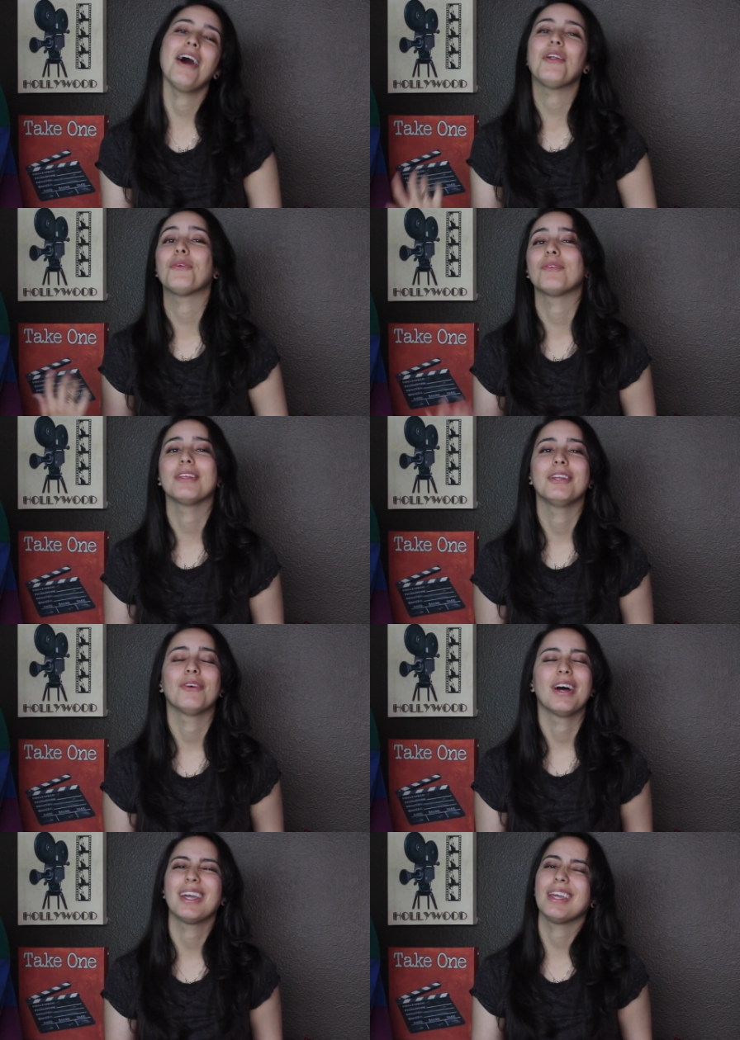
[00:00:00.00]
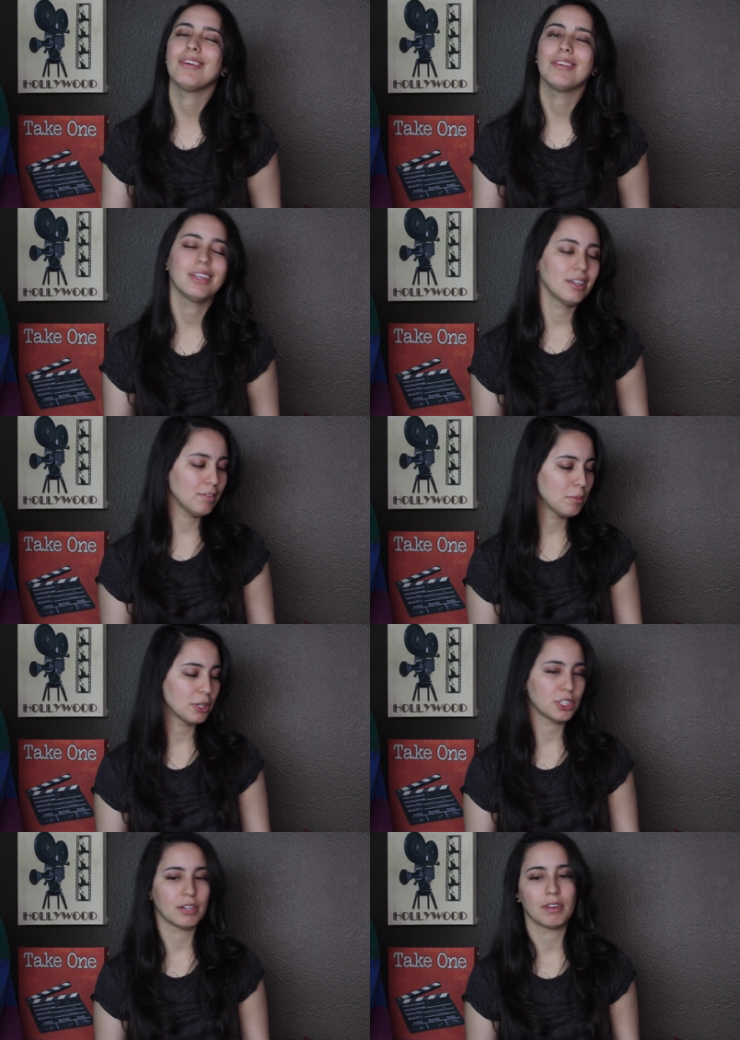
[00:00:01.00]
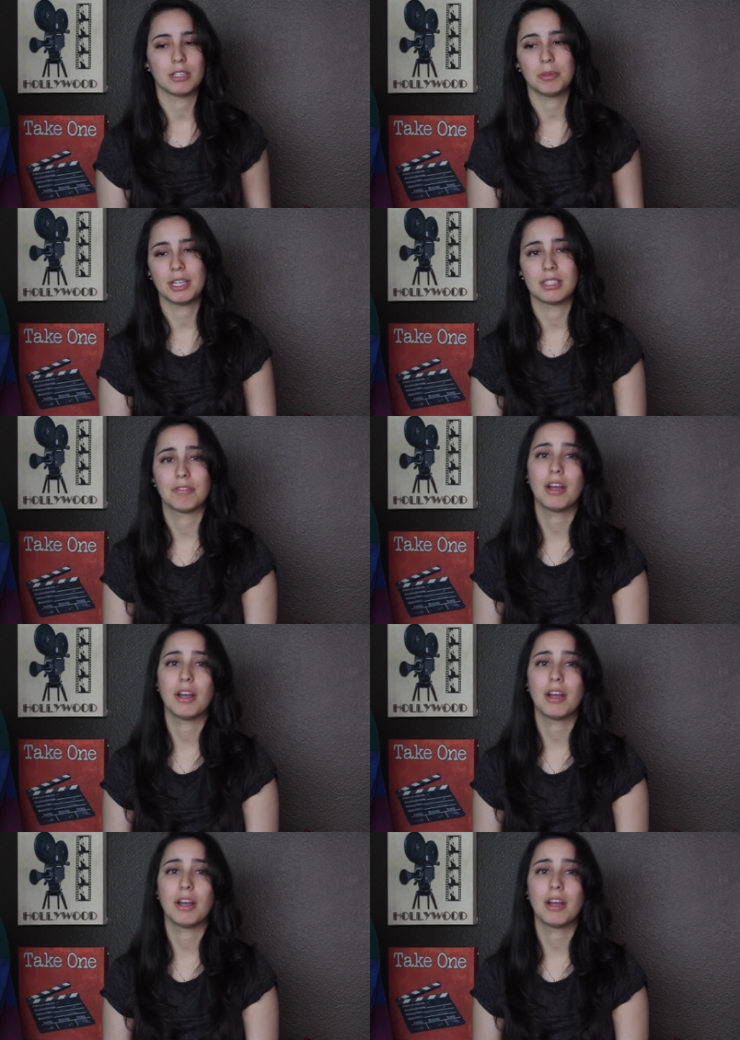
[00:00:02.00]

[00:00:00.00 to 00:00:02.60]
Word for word: I don't really know. I can't really give you much advice because if